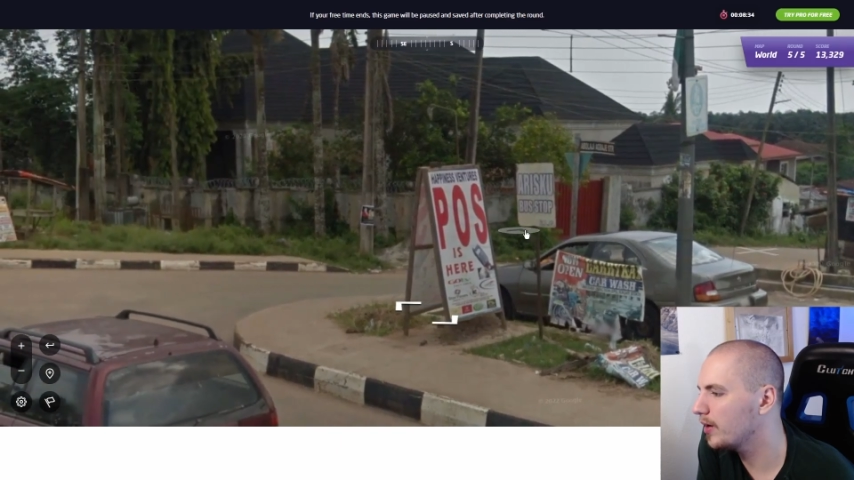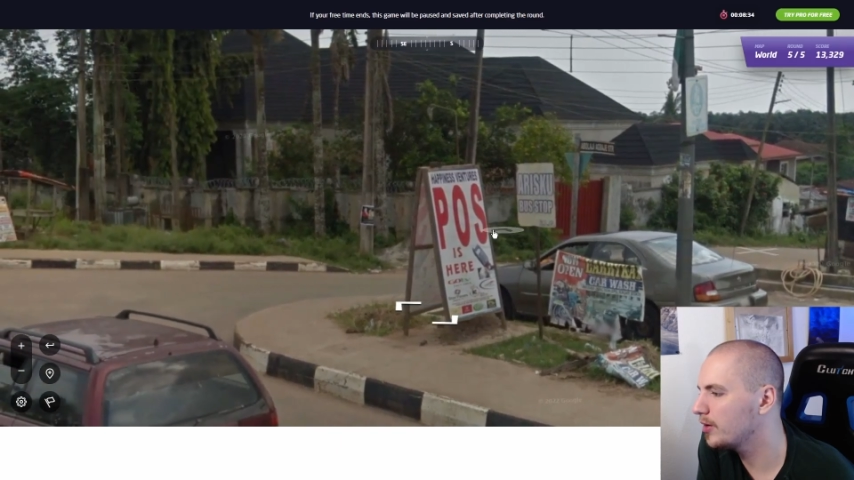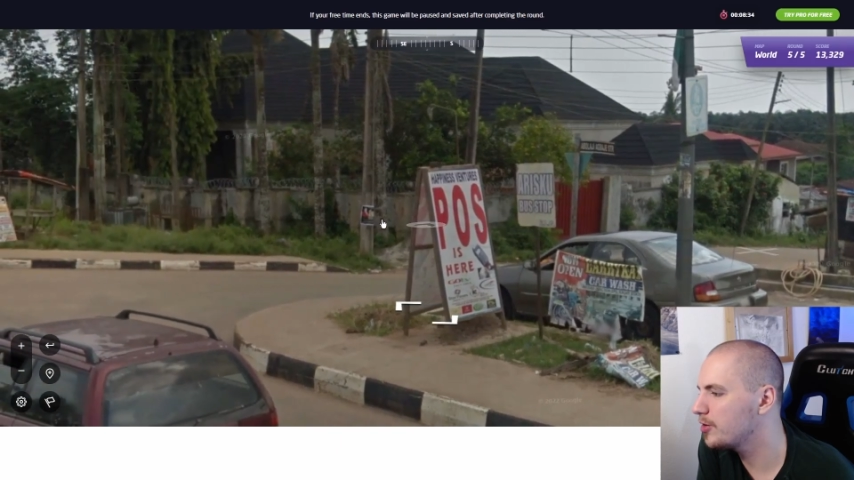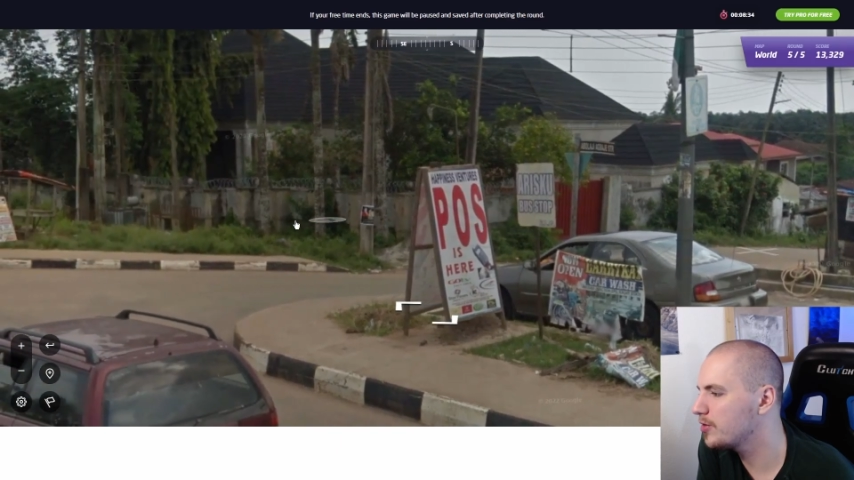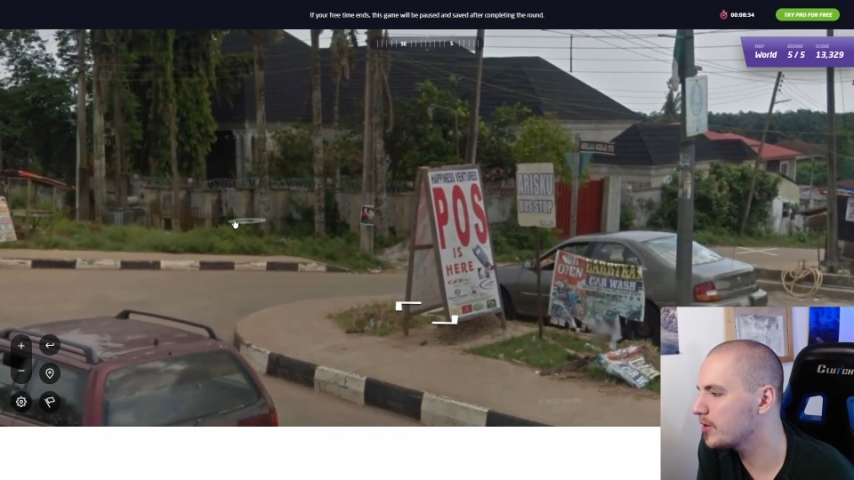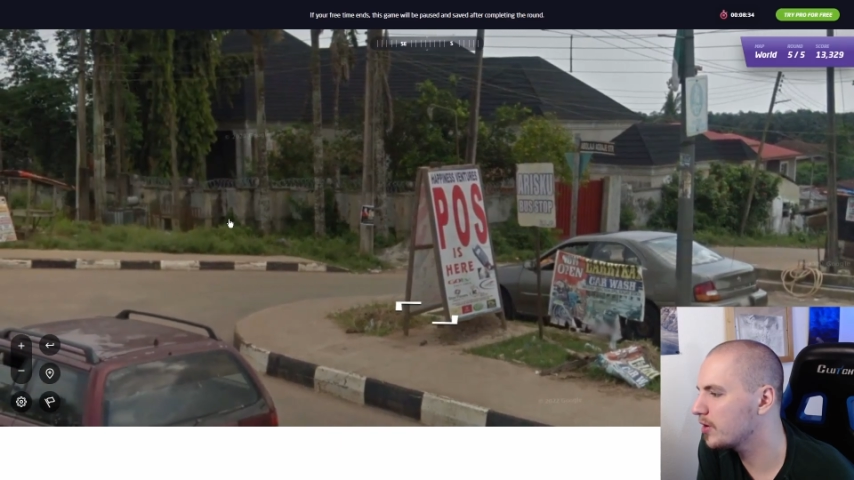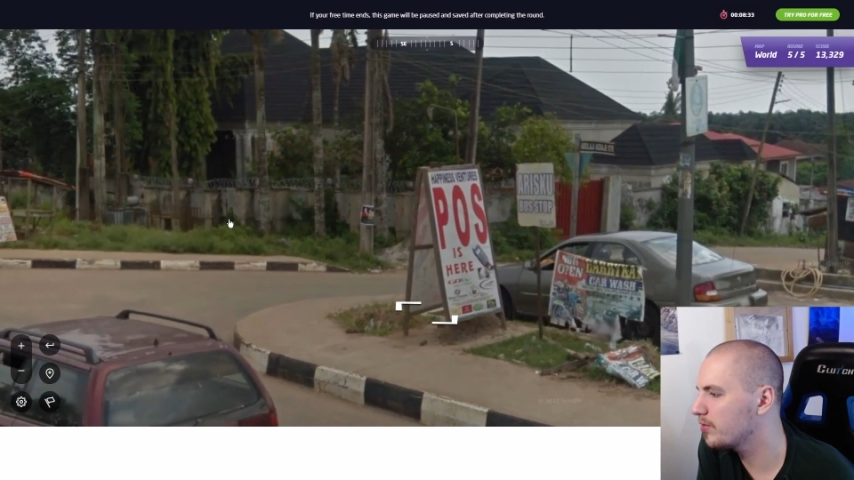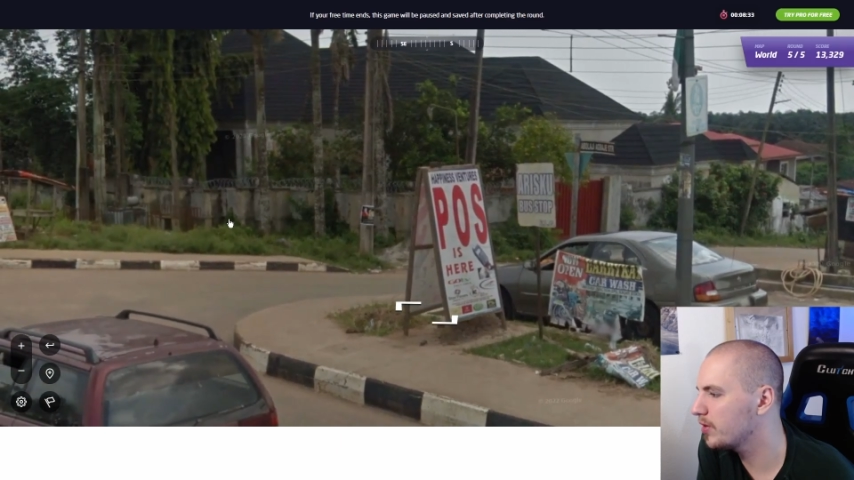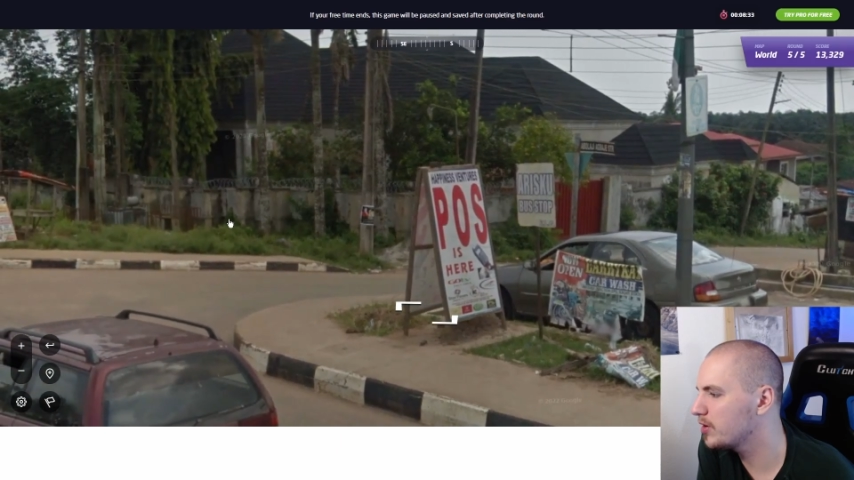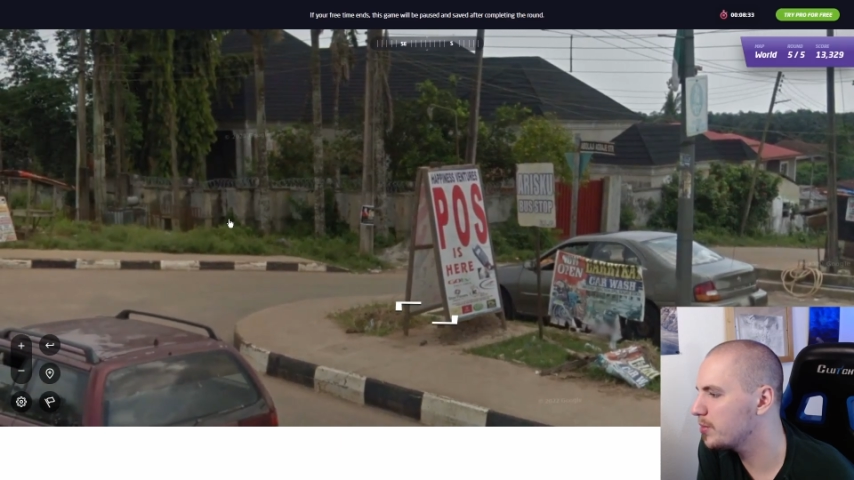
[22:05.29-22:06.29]
It just it
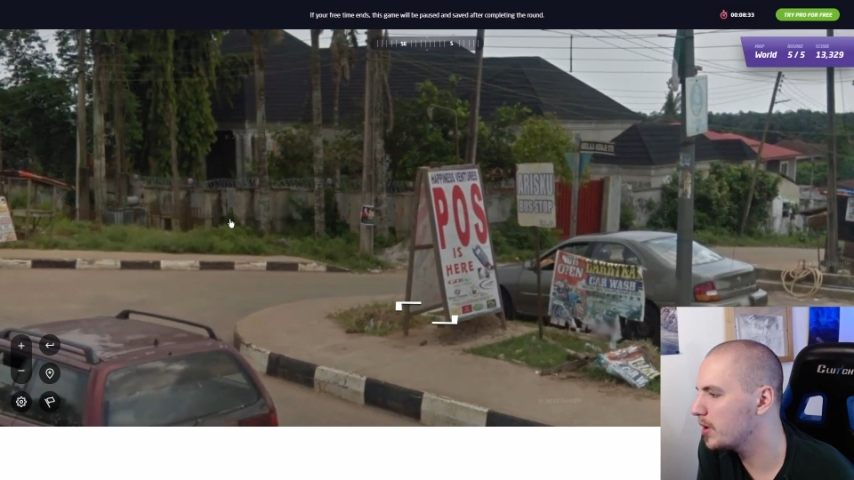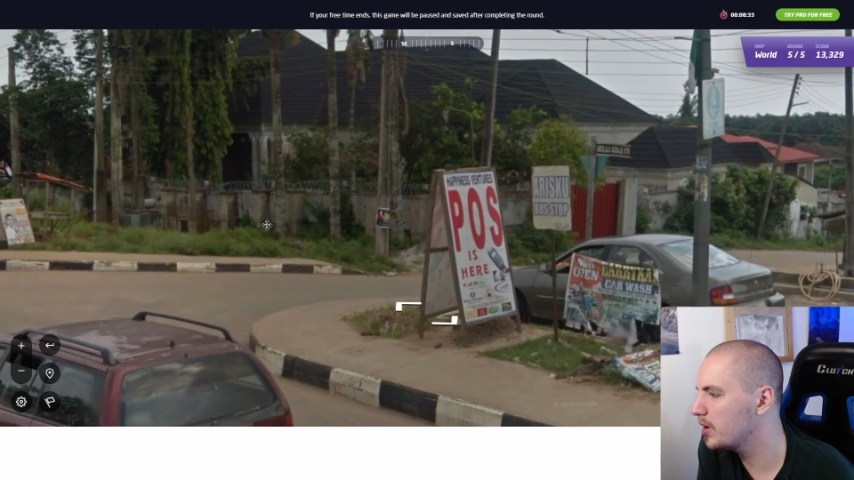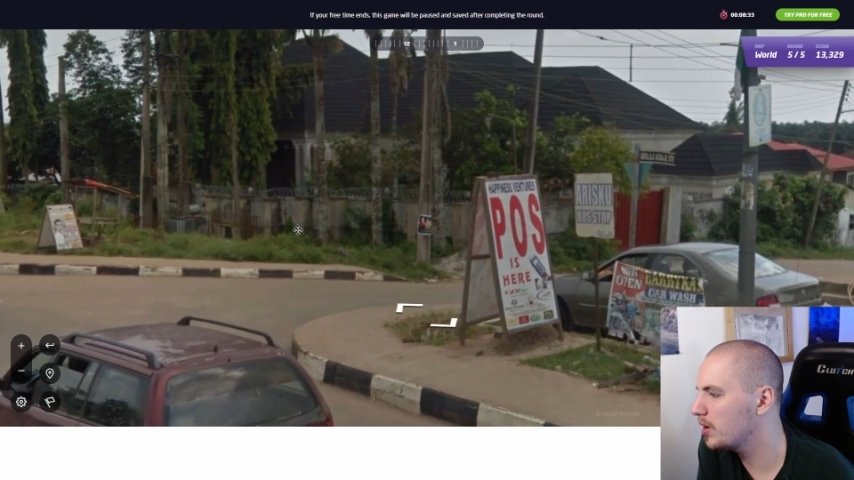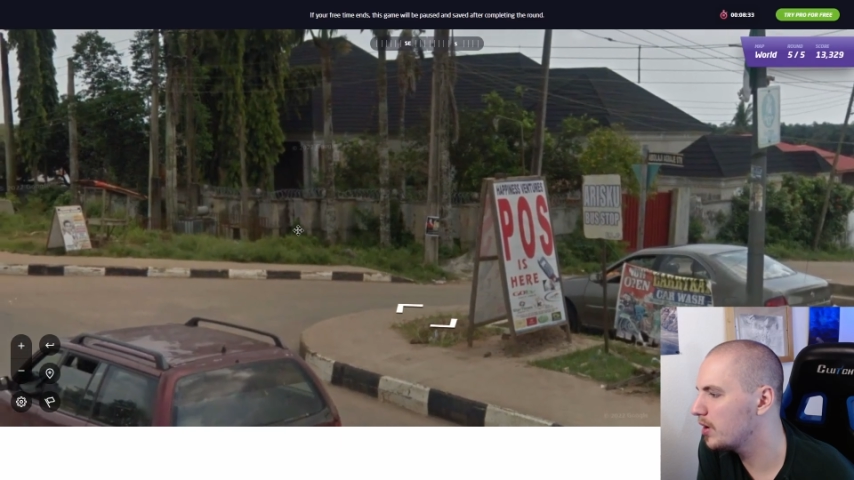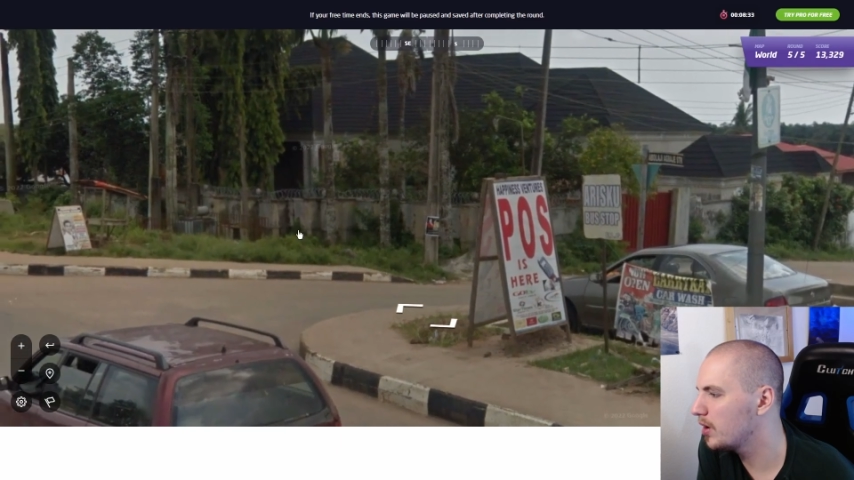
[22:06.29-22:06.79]
fits better.